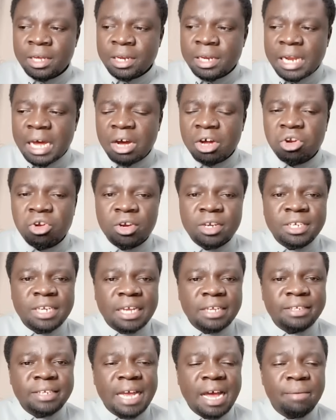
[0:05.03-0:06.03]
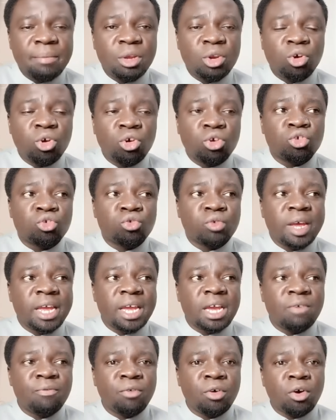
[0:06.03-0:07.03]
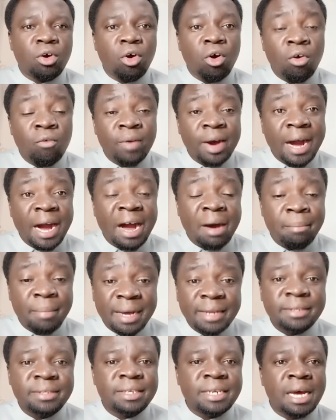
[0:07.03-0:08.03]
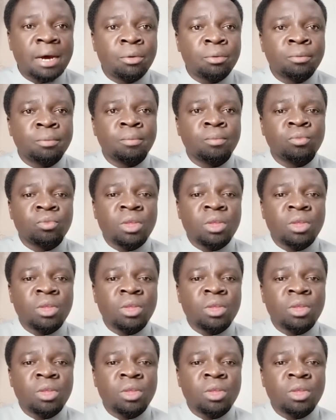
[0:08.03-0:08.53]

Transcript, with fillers: Now, doctors have been on strike for over a month now,